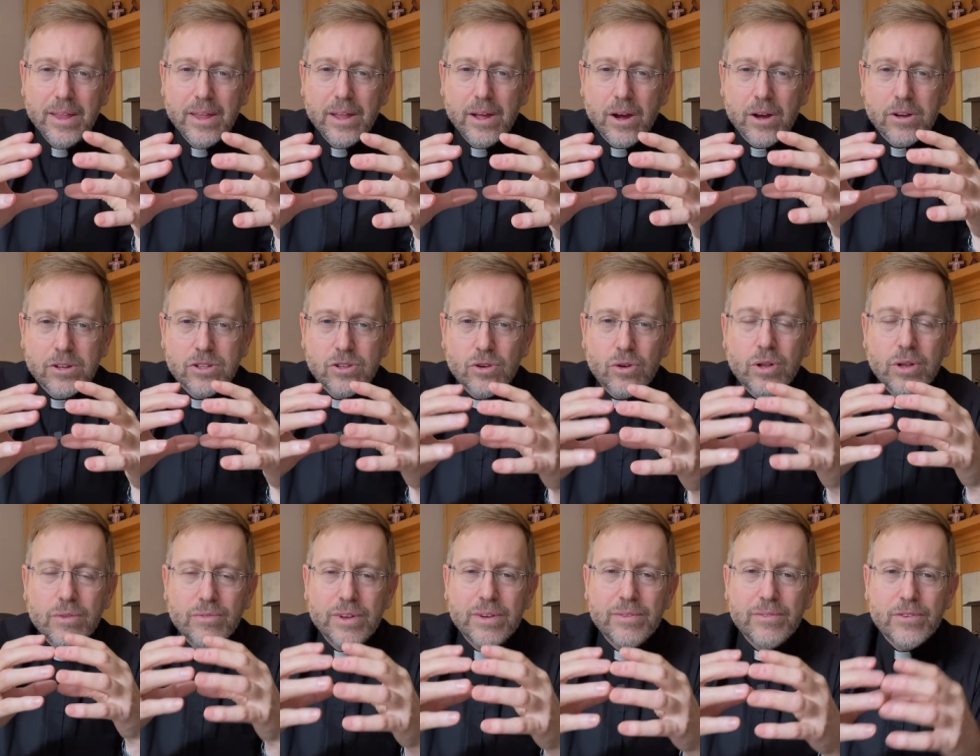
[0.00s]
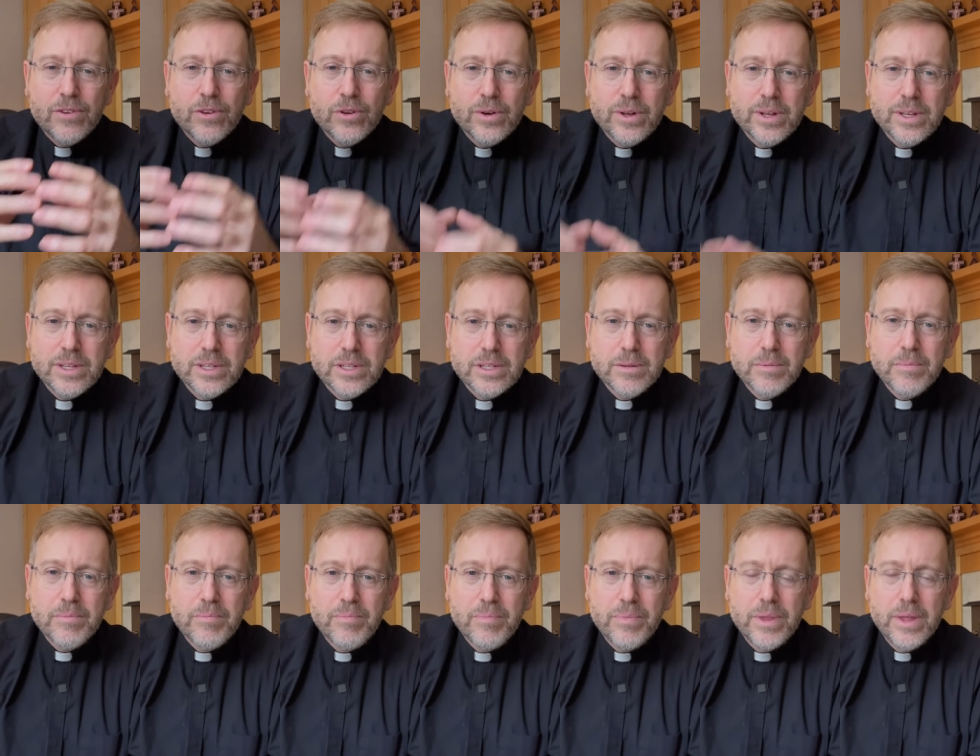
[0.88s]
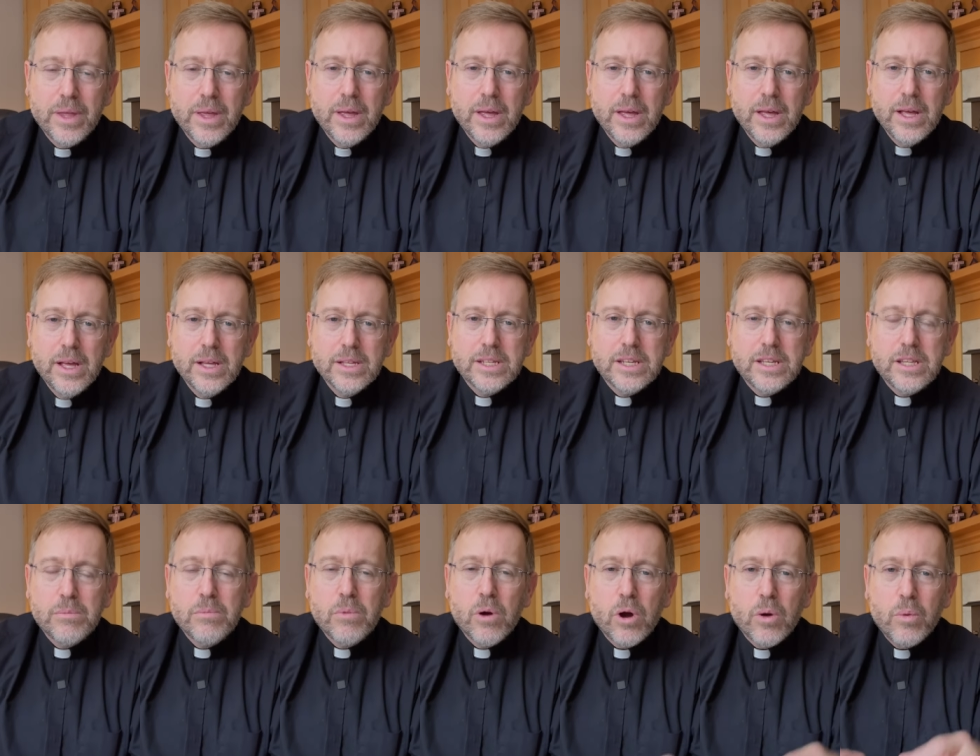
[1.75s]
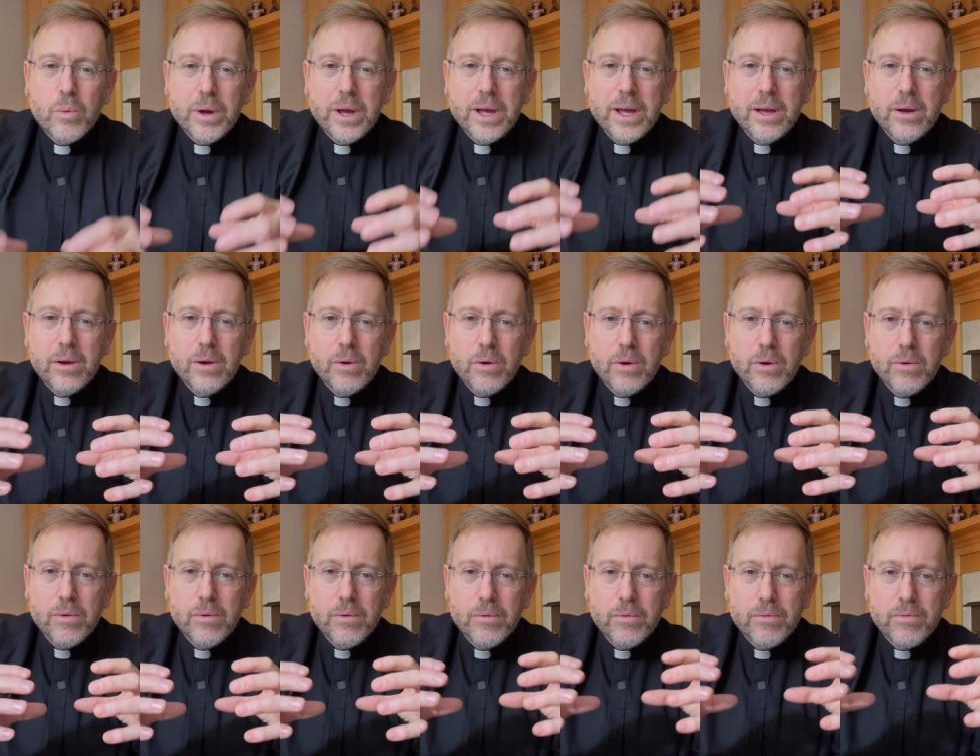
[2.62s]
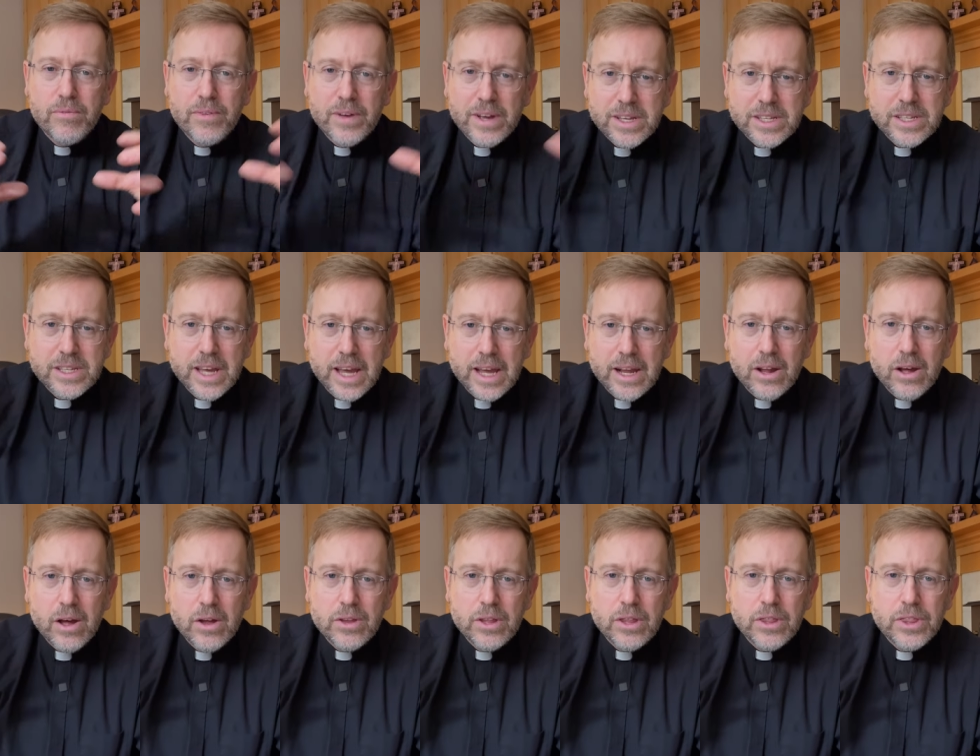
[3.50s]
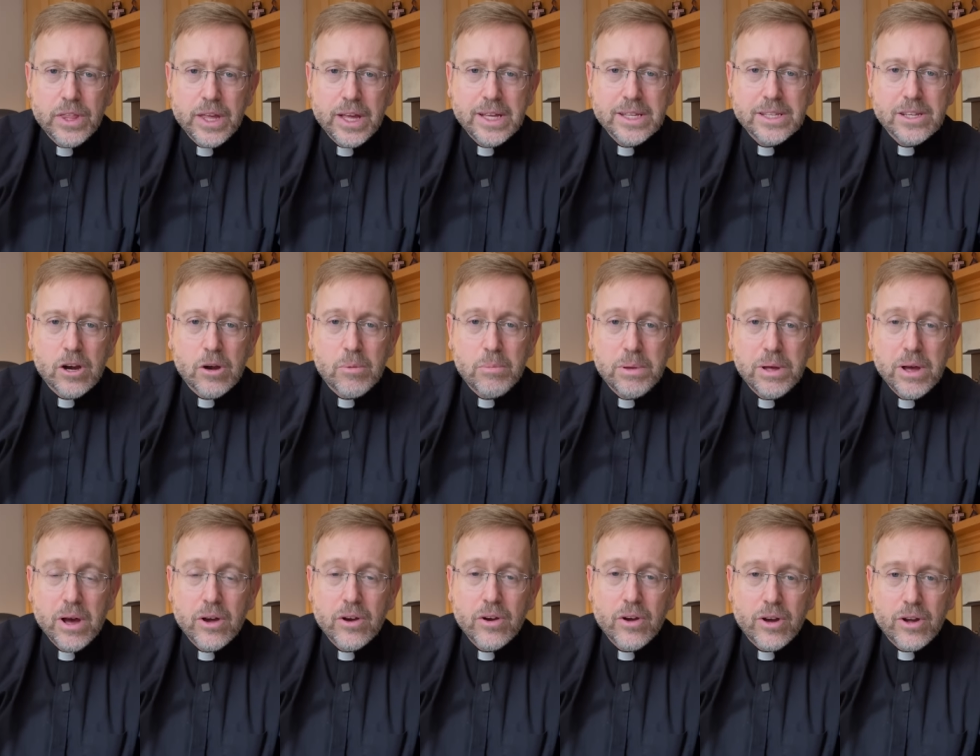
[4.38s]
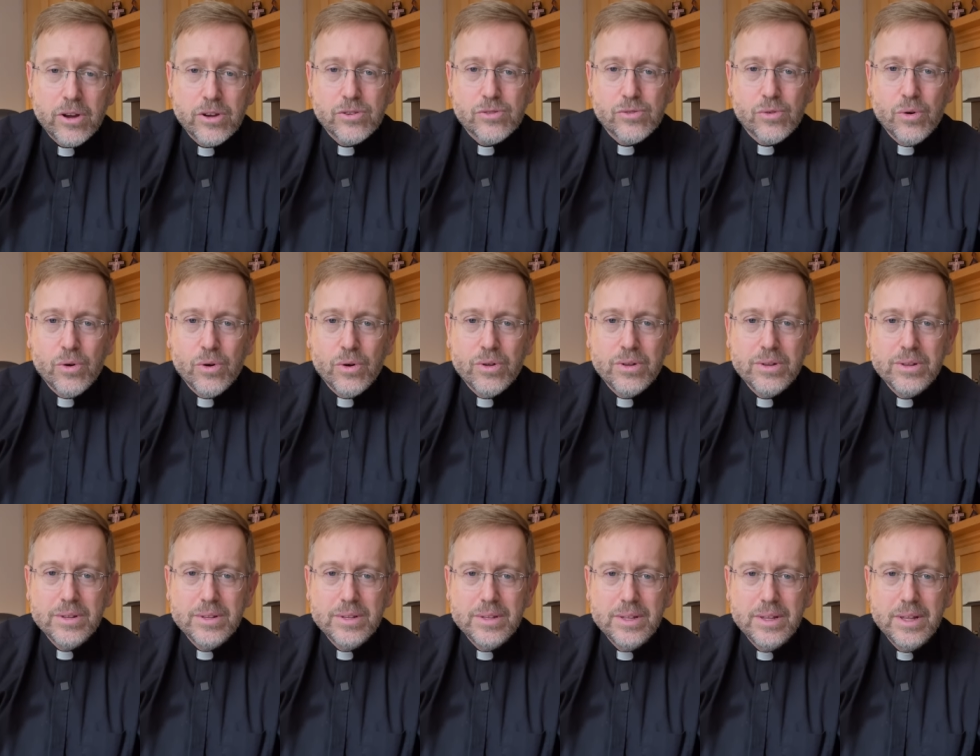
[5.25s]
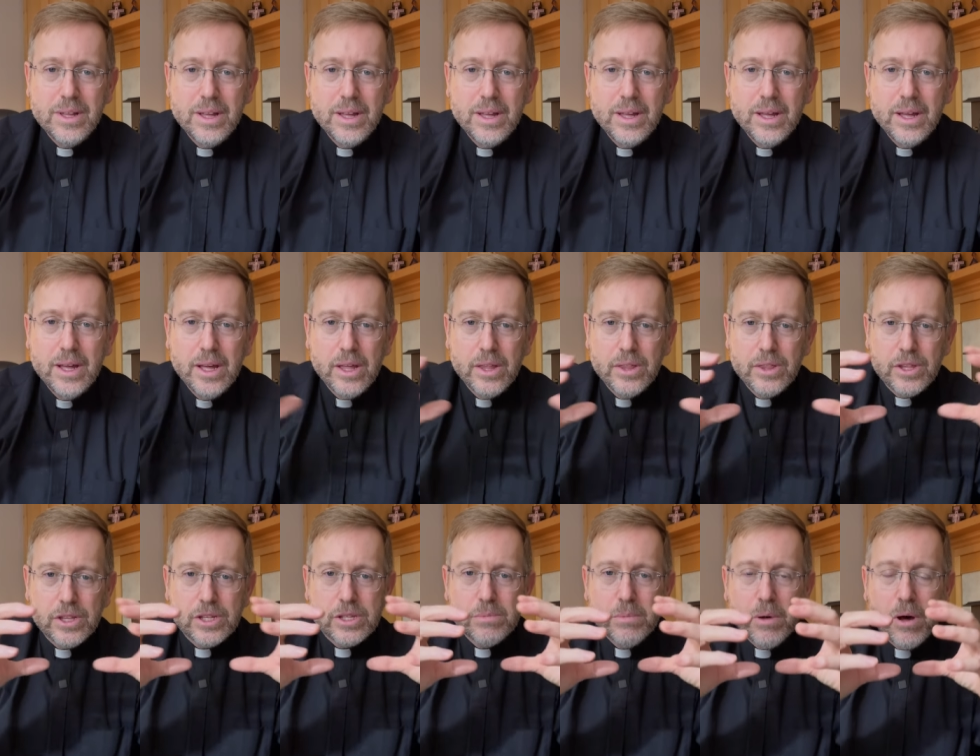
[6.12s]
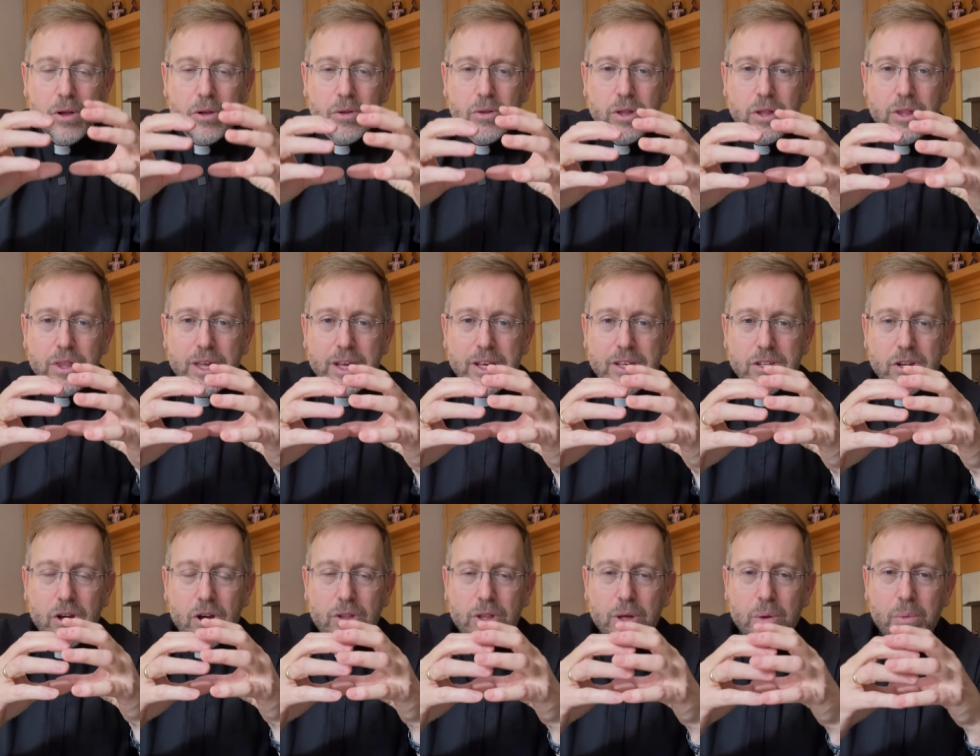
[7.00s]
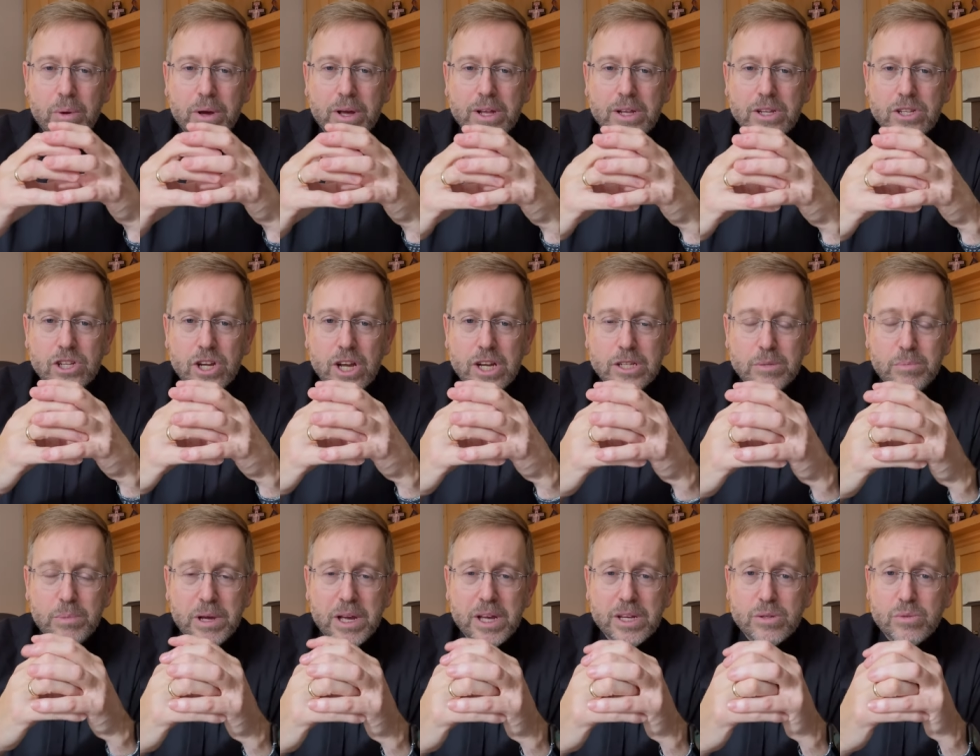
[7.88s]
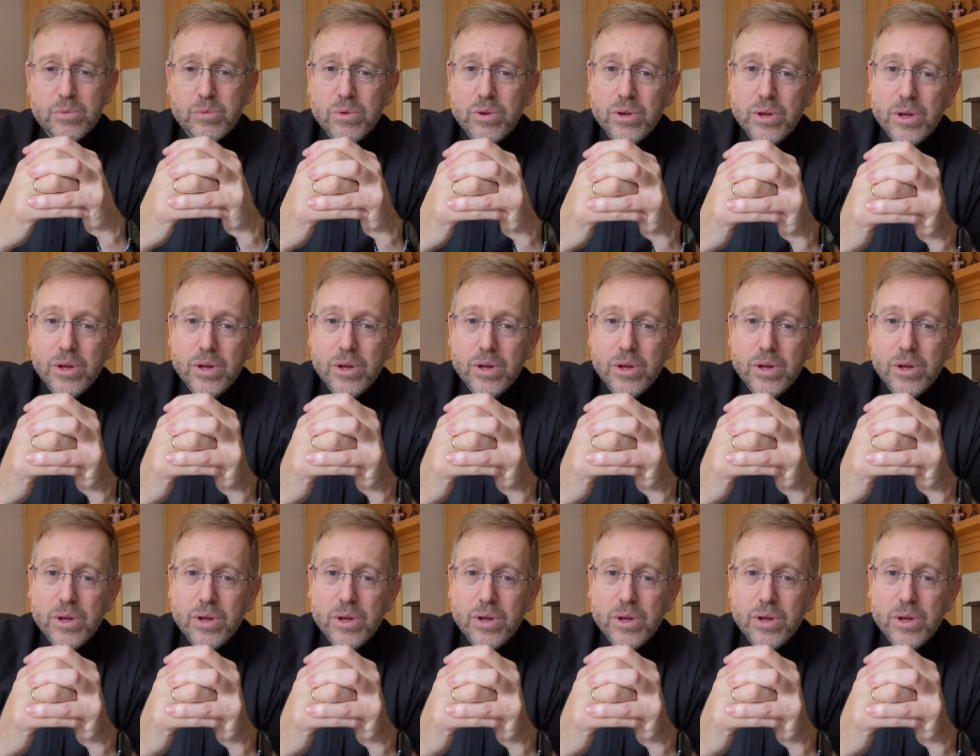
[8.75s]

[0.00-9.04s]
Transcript: our circle of influence. See, the more we fixate on the things that are beyond our control, the smaller the things are that we can change because